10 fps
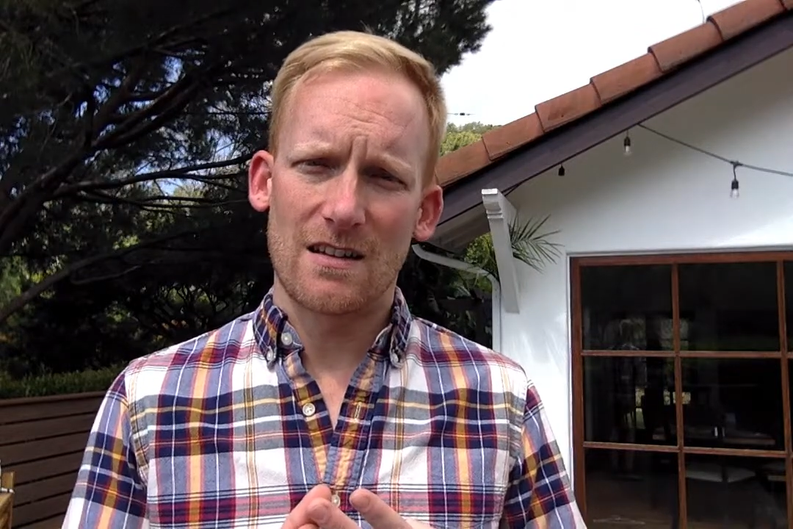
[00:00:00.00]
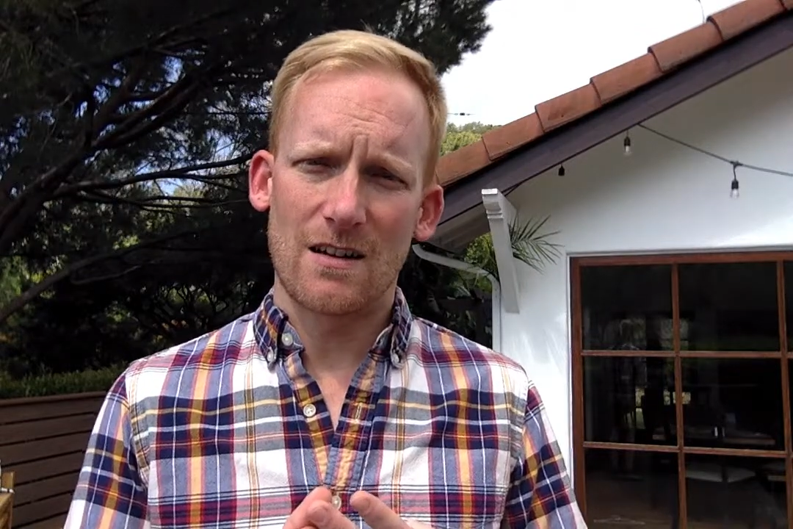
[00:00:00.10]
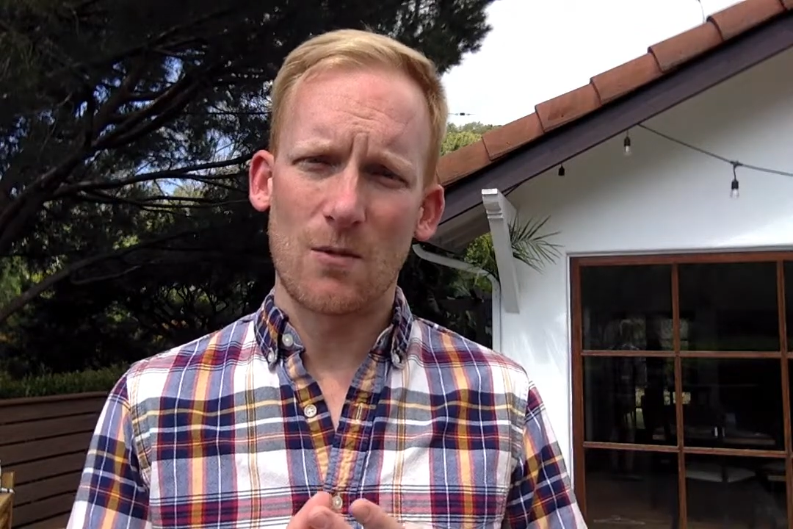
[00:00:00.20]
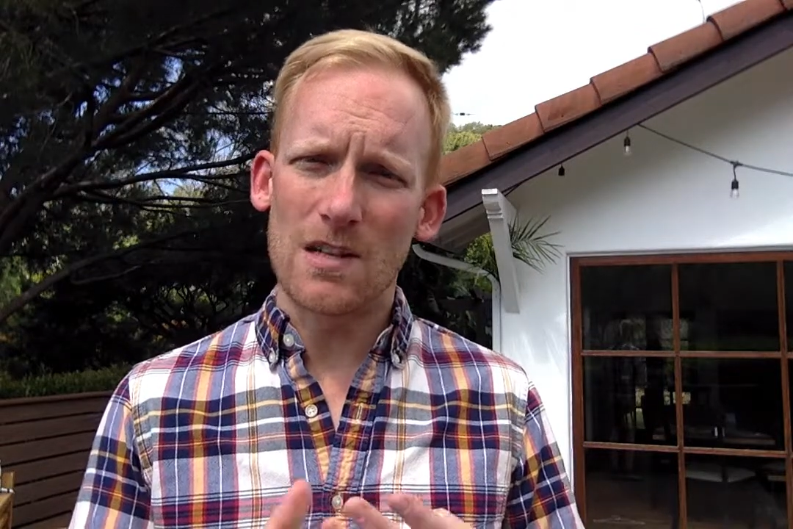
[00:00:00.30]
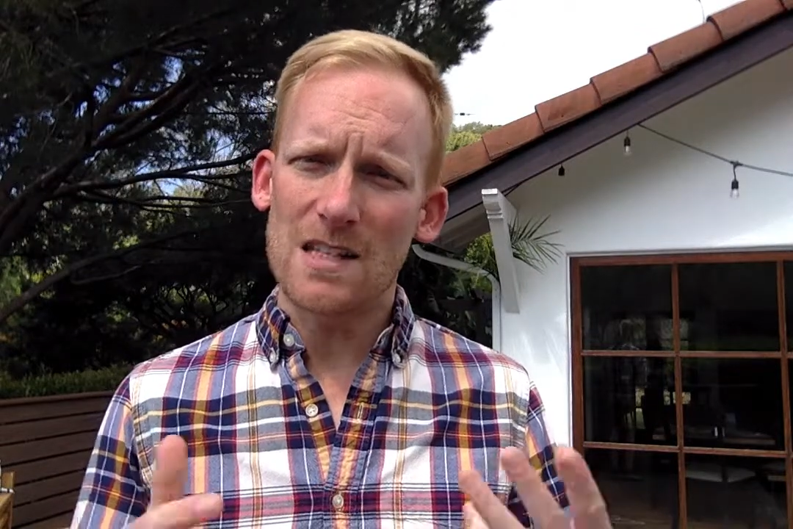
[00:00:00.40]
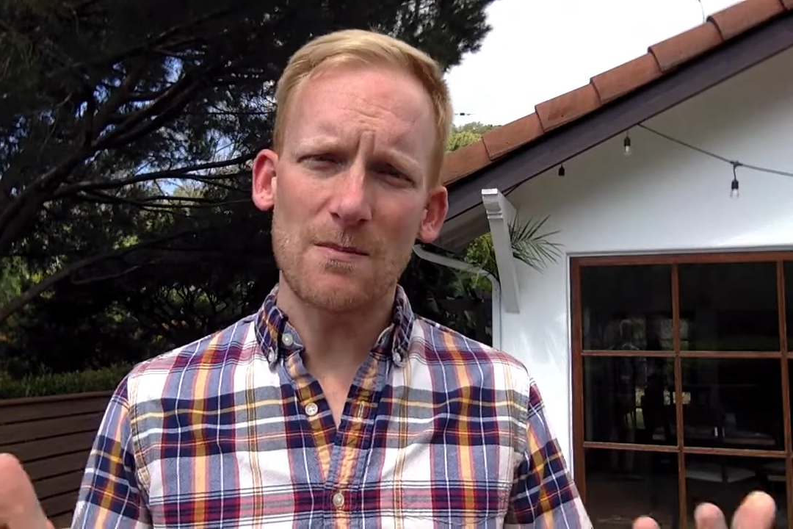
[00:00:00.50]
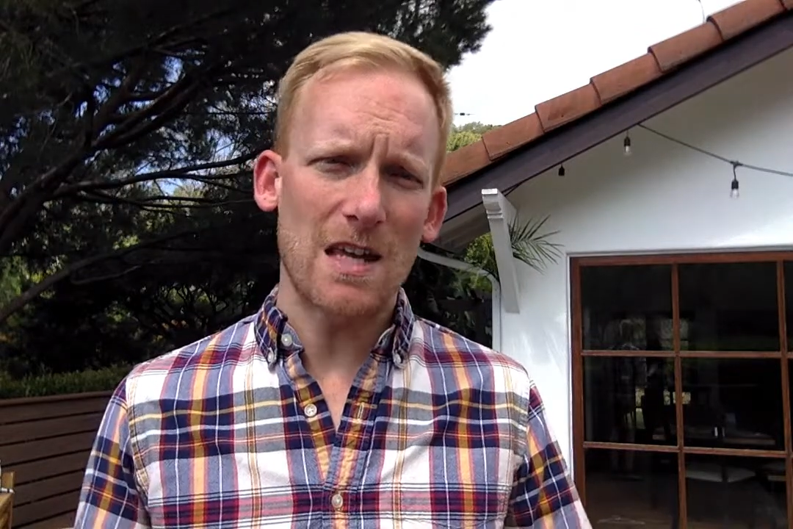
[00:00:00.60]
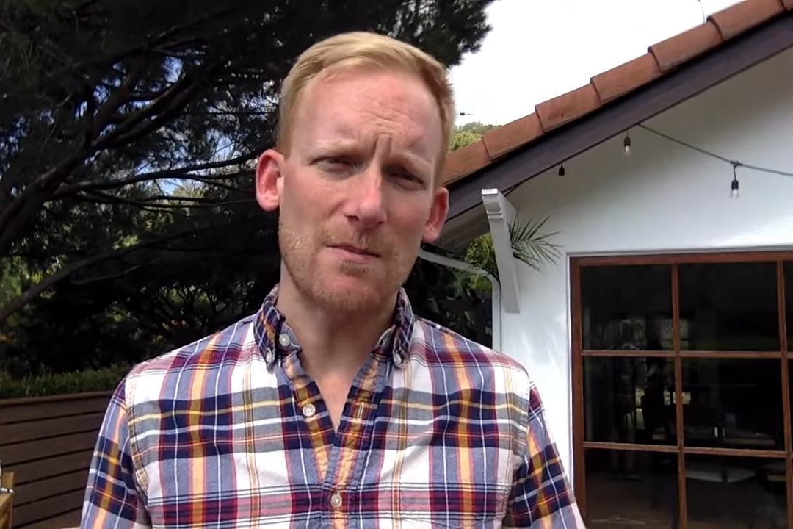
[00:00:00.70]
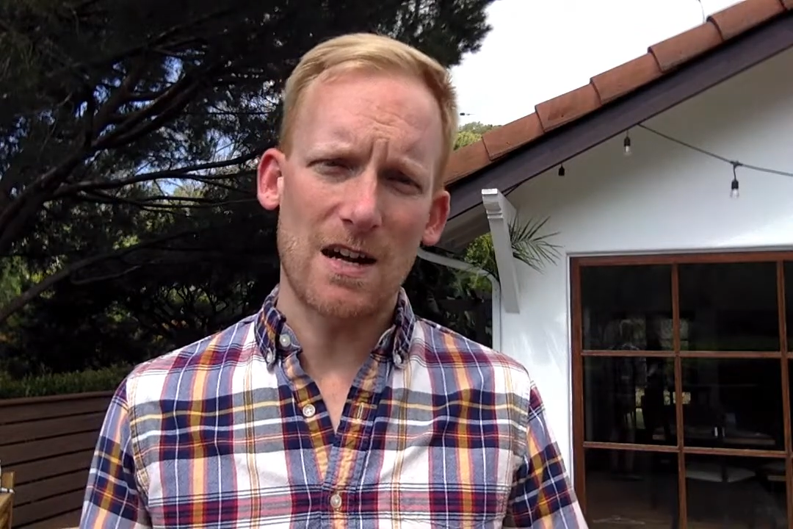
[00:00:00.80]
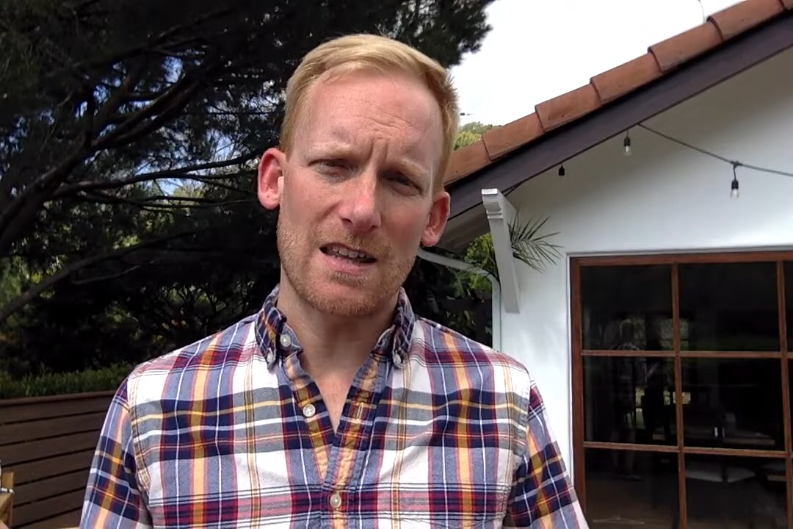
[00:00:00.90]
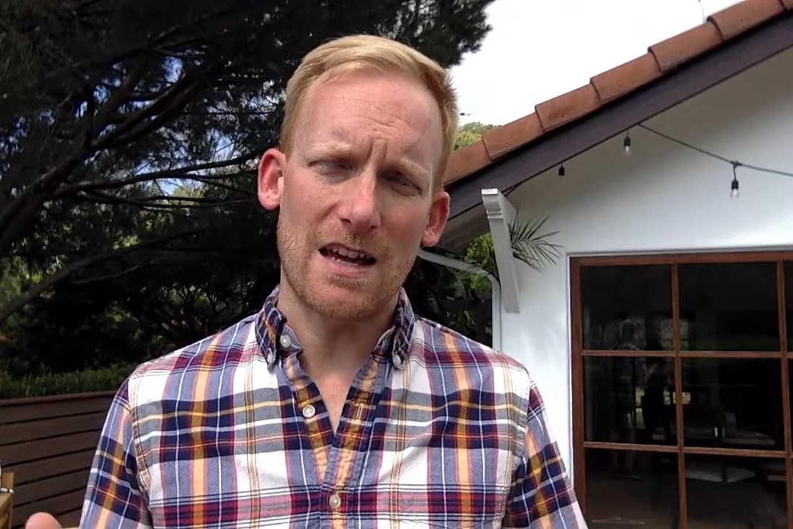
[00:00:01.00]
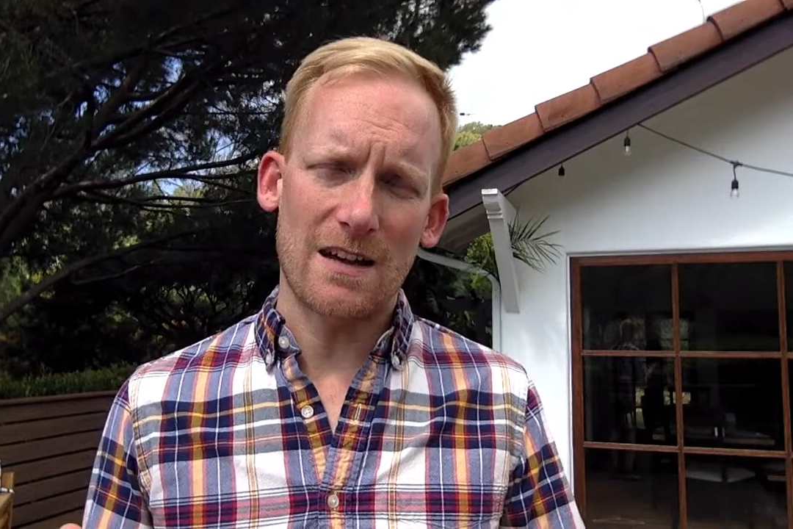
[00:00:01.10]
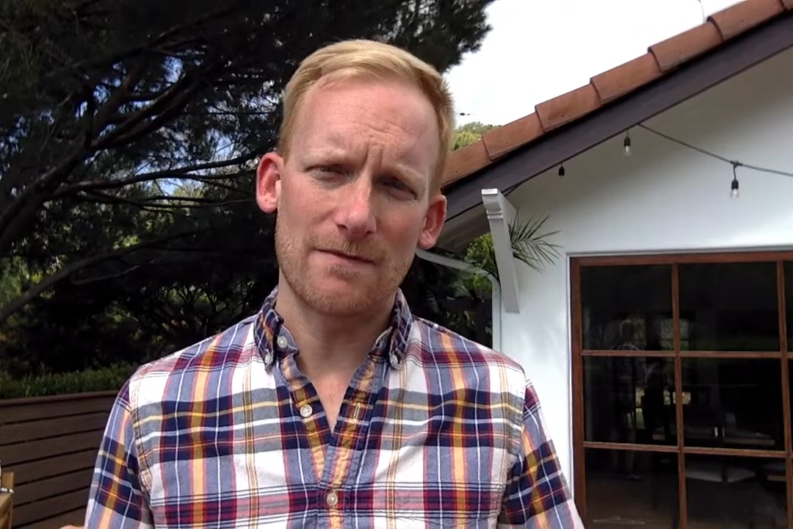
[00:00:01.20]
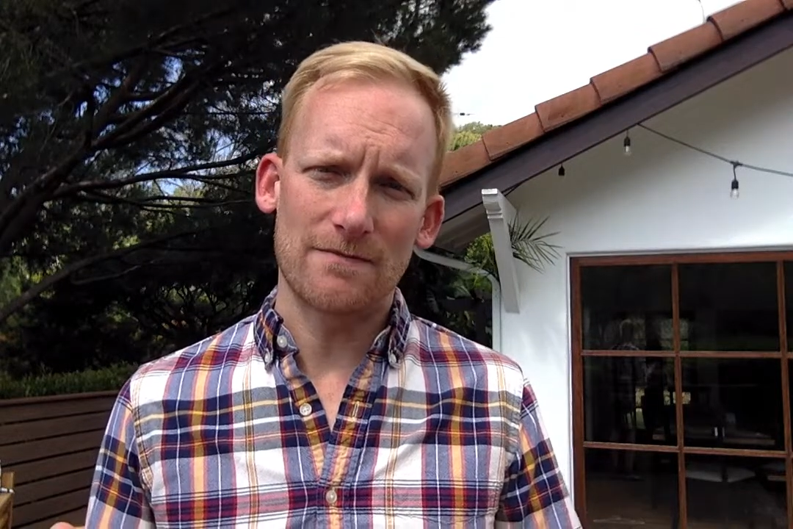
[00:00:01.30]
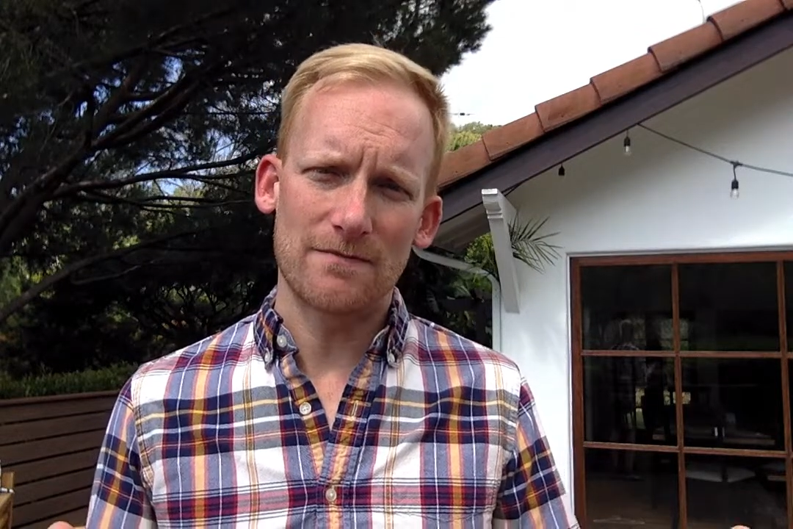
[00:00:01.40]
What does he mean by that?